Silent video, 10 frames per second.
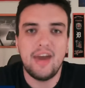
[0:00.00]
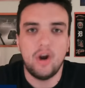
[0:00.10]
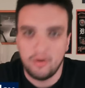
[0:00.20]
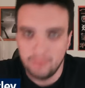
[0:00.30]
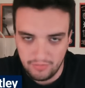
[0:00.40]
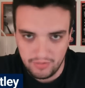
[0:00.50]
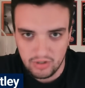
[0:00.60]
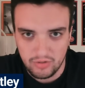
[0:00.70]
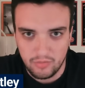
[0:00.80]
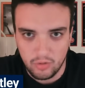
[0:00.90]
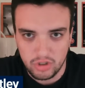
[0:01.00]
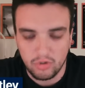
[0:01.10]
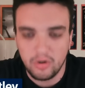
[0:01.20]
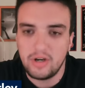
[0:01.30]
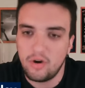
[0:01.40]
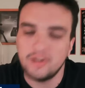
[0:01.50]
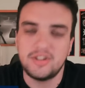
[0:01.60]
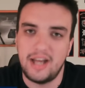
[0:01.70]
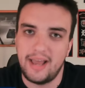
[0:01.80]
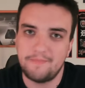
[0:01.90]
and off the field for Detroit all
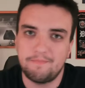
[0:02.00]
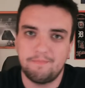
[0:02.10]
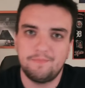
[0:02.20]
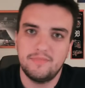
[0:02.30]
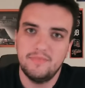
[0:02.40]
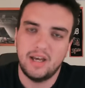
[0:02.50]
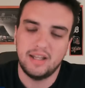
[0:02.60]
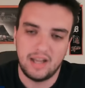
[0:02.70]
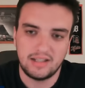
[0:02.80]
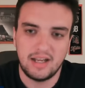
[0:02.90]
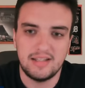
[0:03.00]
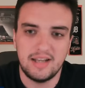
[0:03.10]
today on Locked On